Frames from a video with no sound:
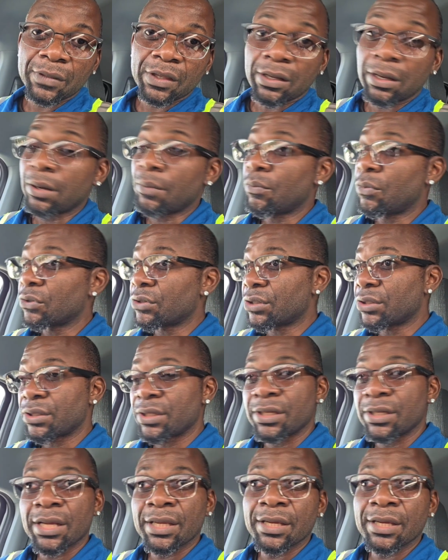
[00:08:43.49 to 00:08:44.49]
How much did
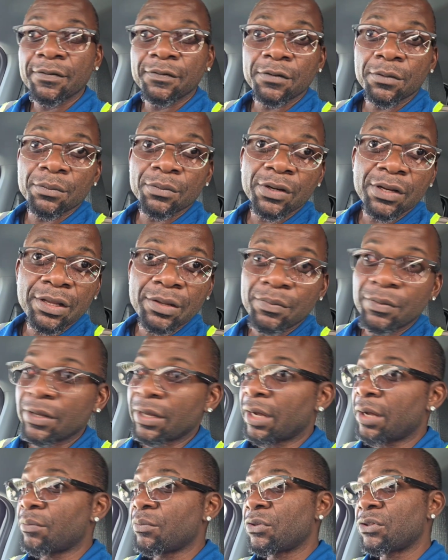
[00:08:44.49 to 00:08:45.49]
they get from Libya?
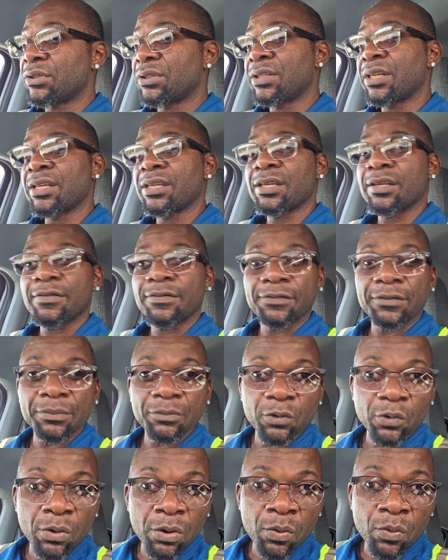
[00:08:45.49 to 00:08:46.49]
How much did they get from
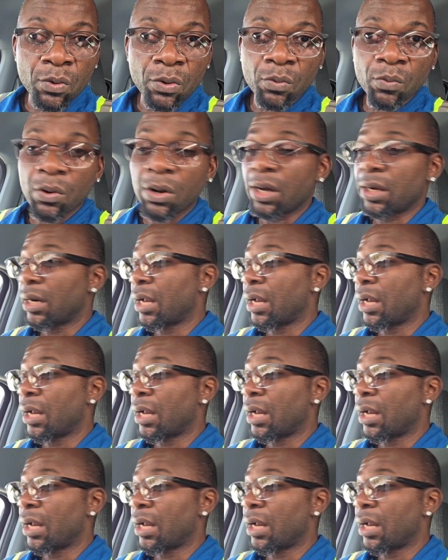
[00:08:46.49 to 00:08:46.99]
World War I?